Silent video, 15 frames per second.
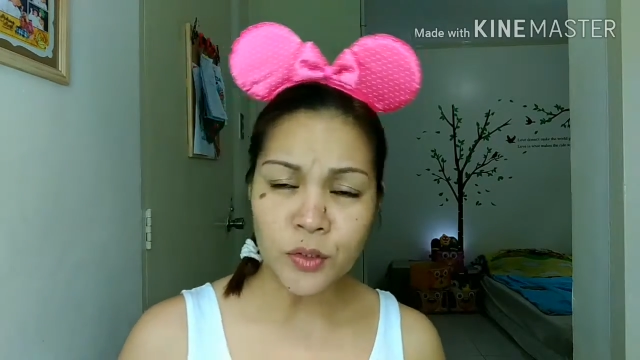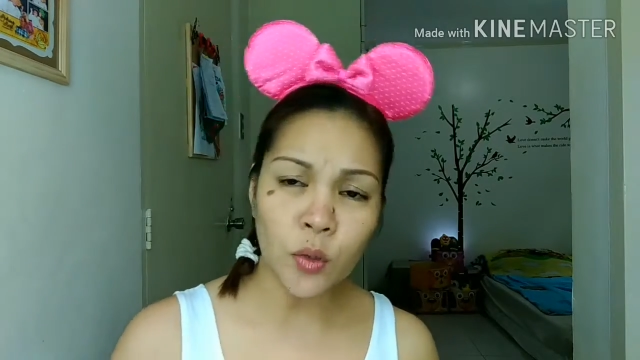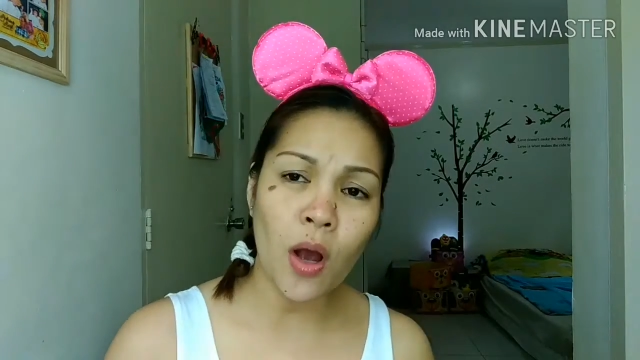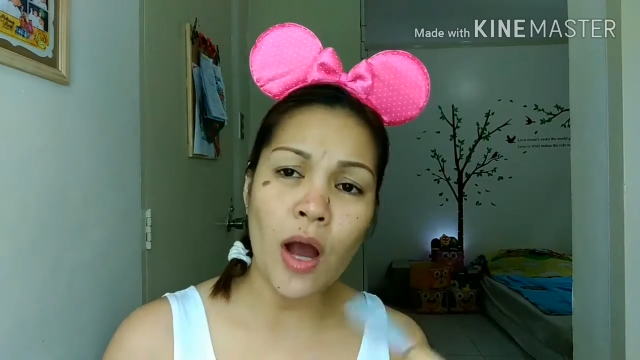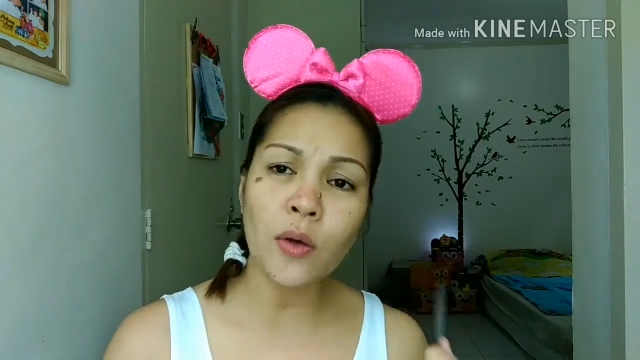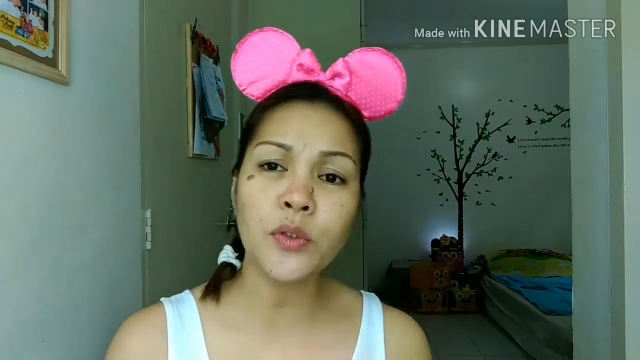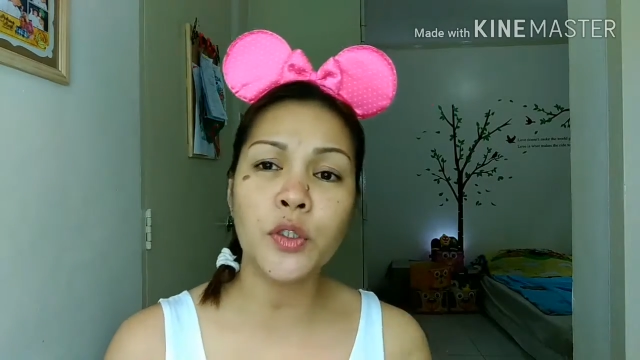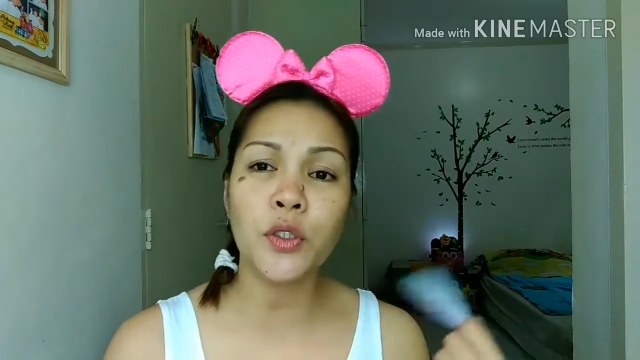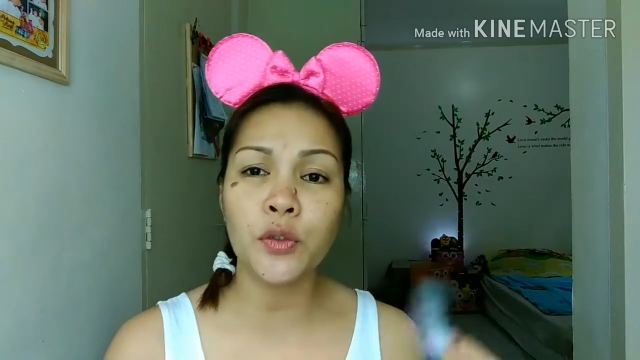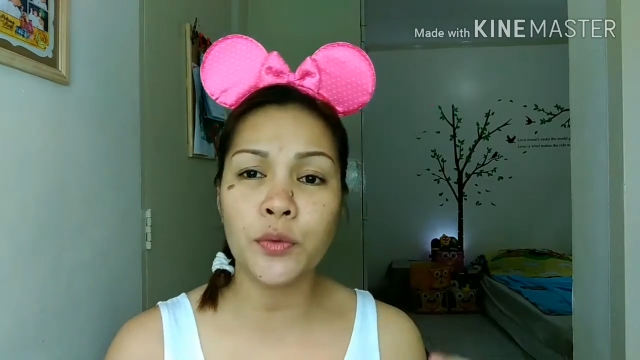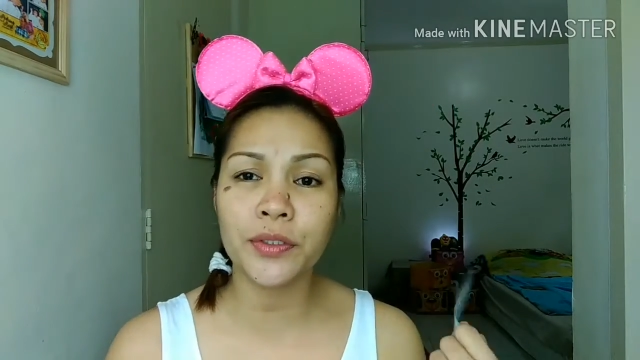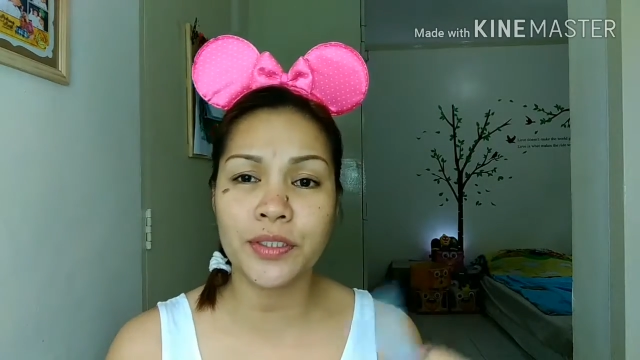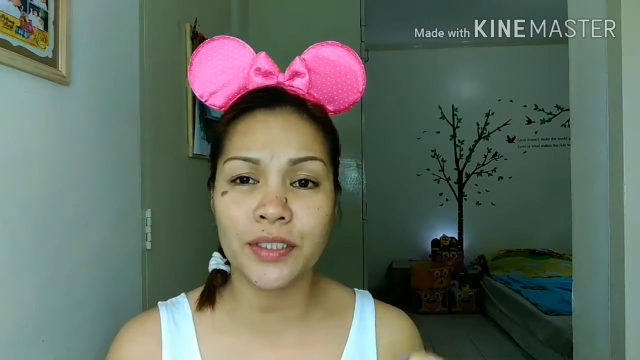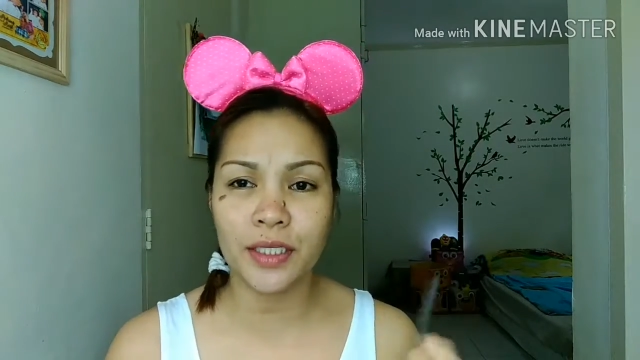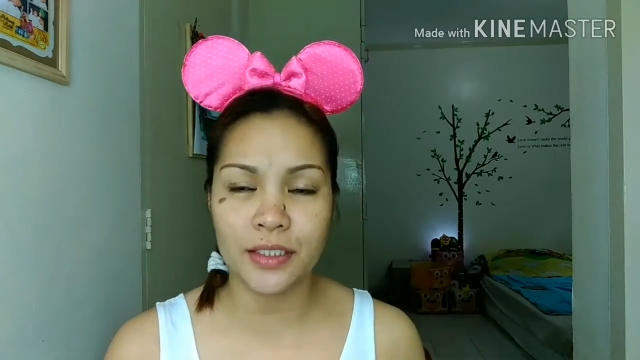So, how to
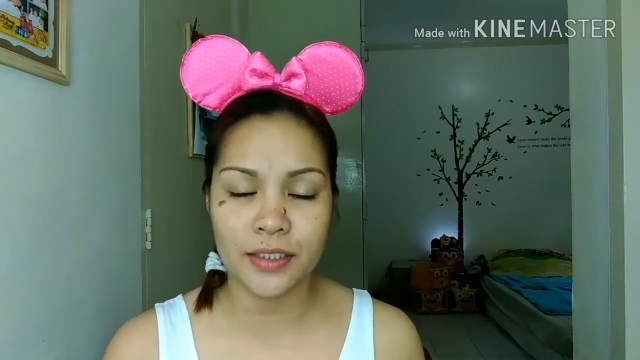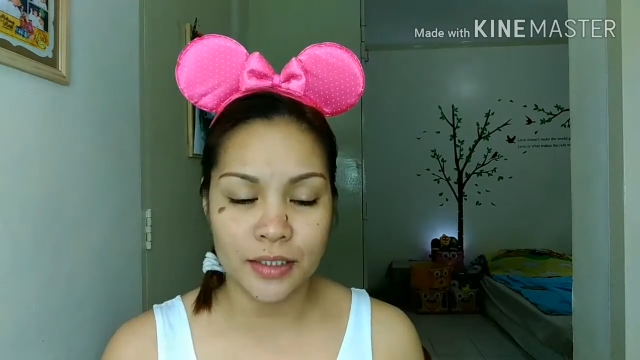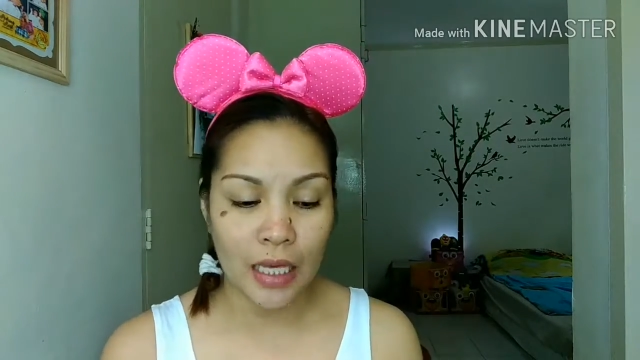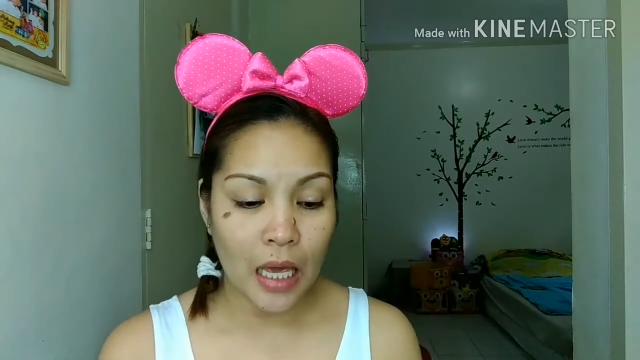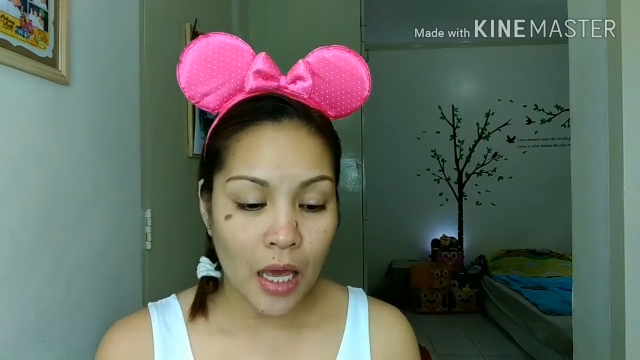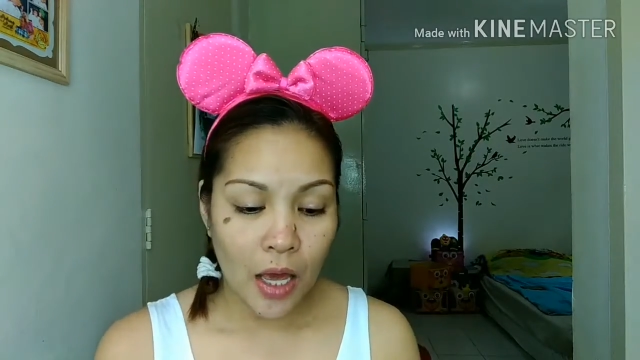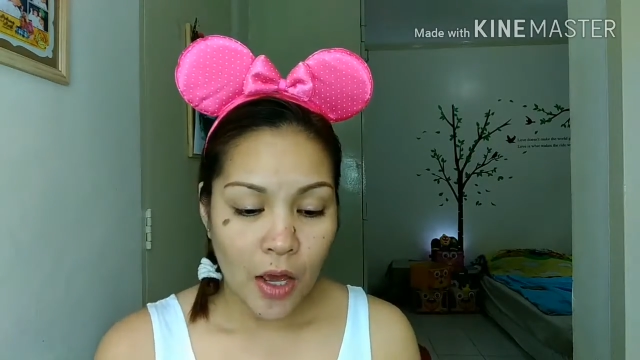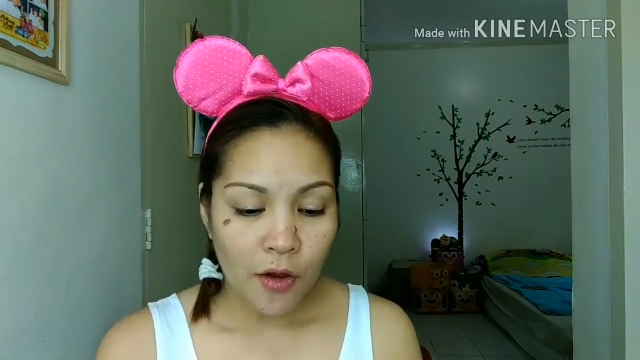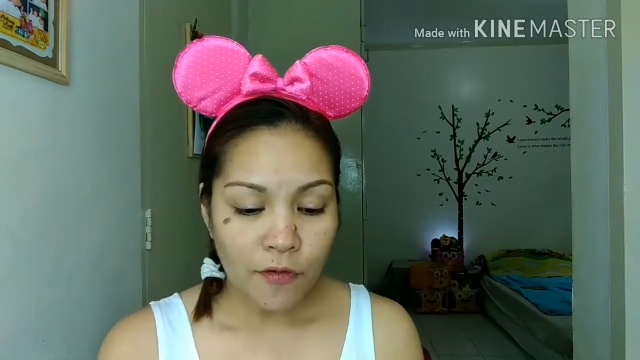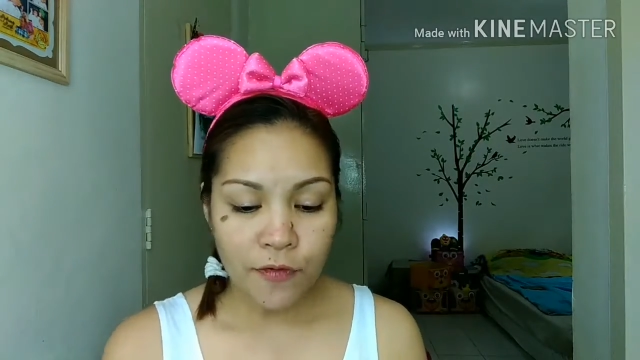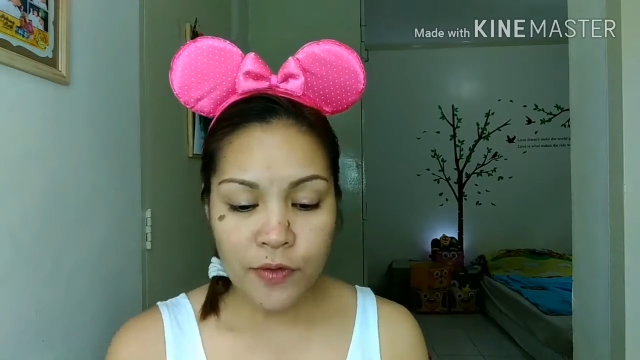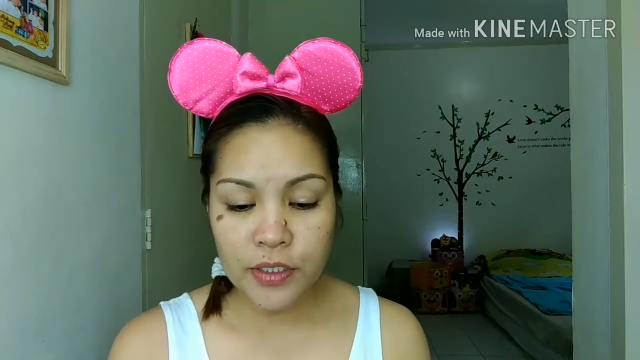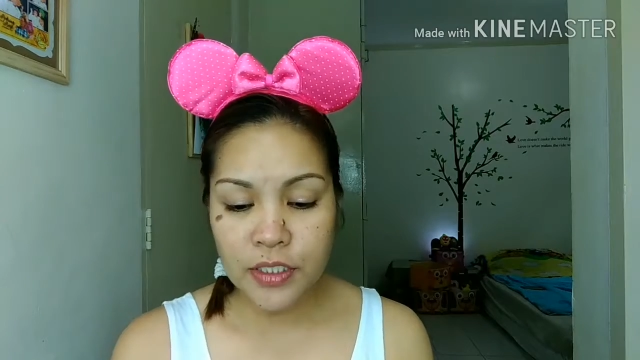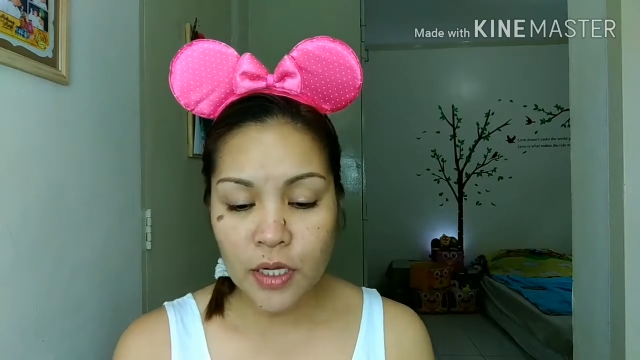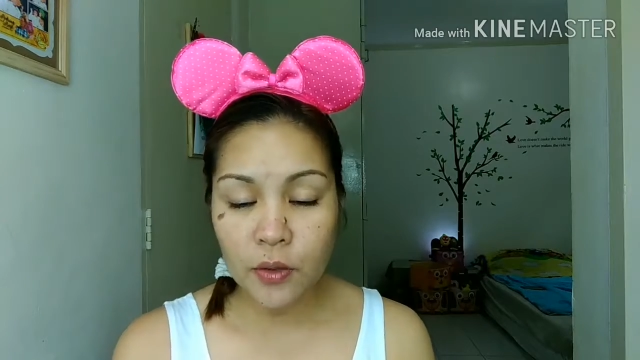use this?
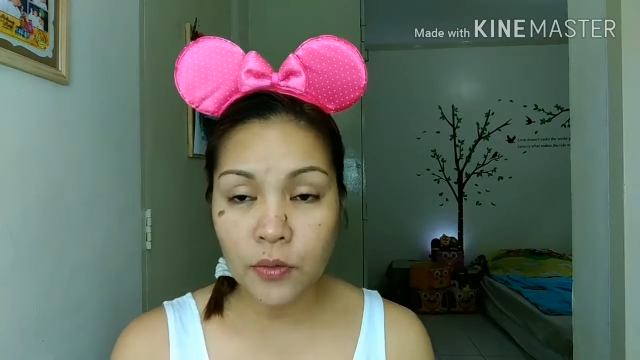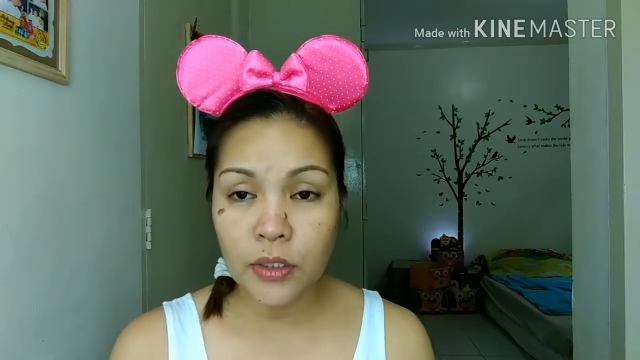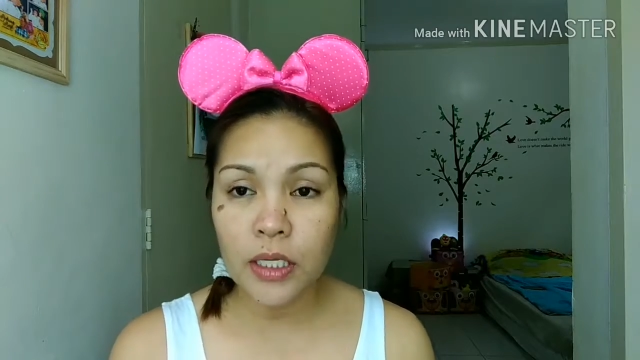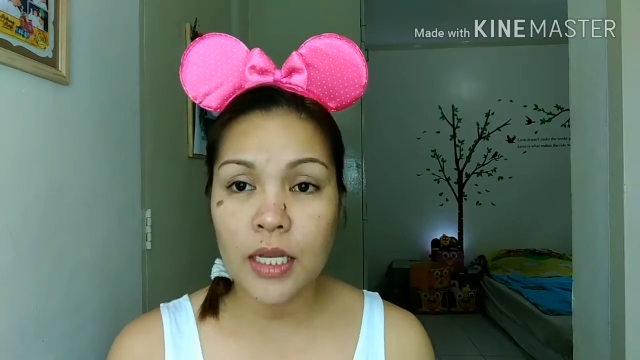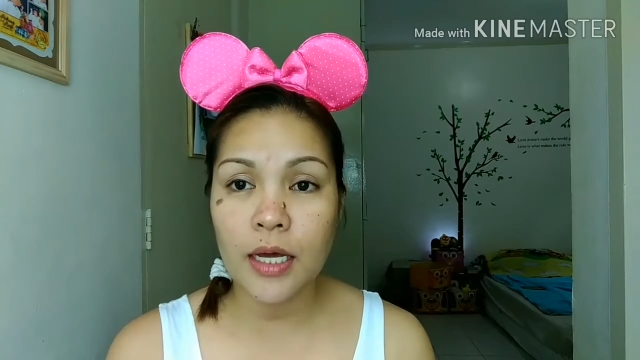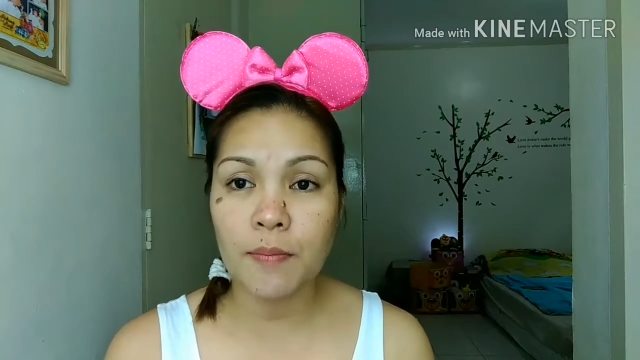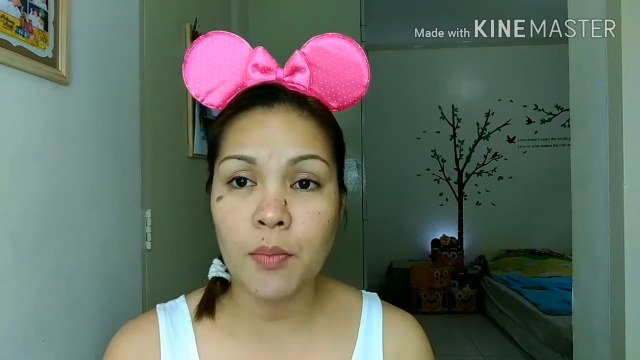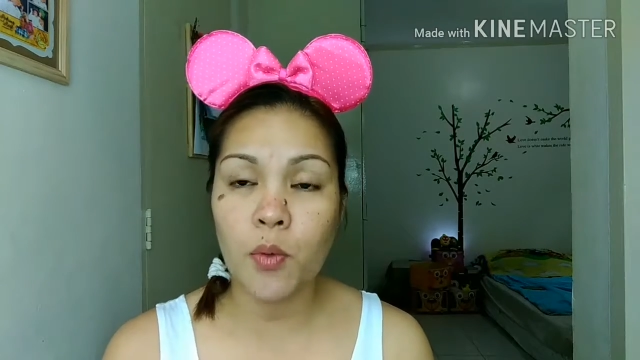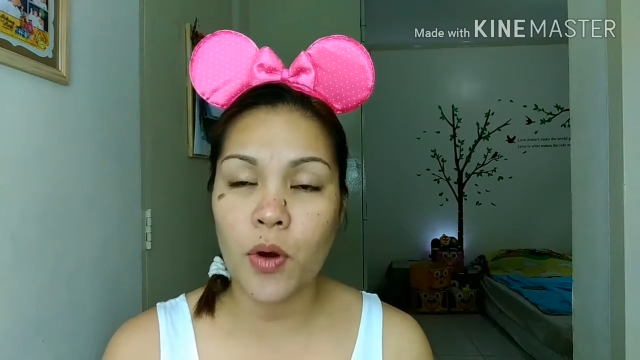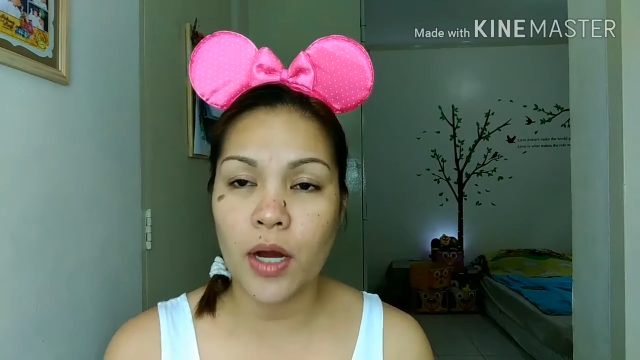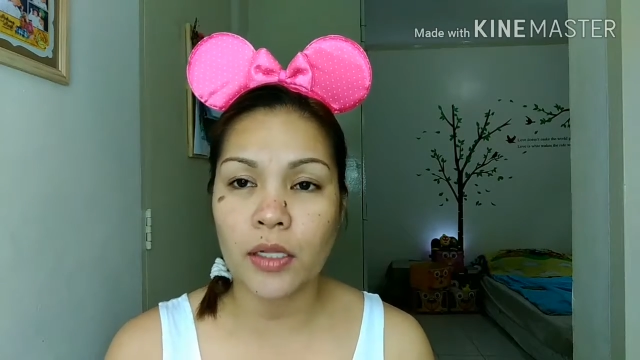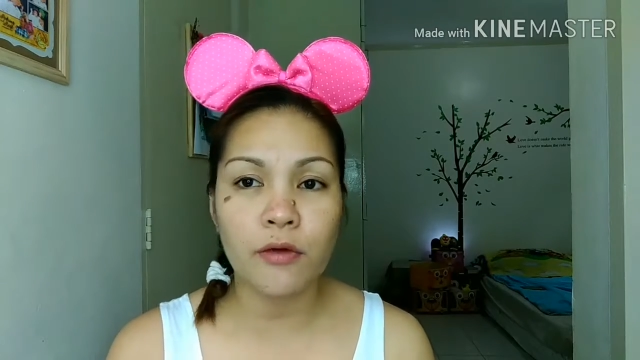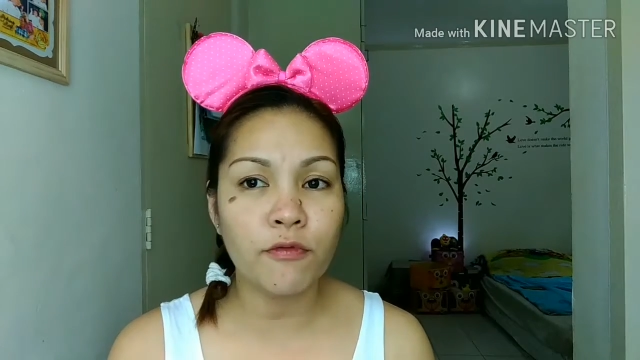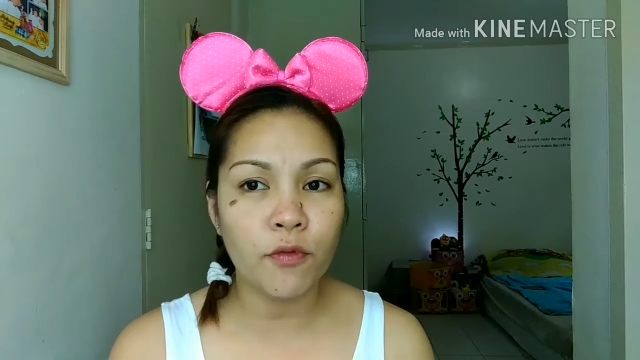First na kong ginabuhat,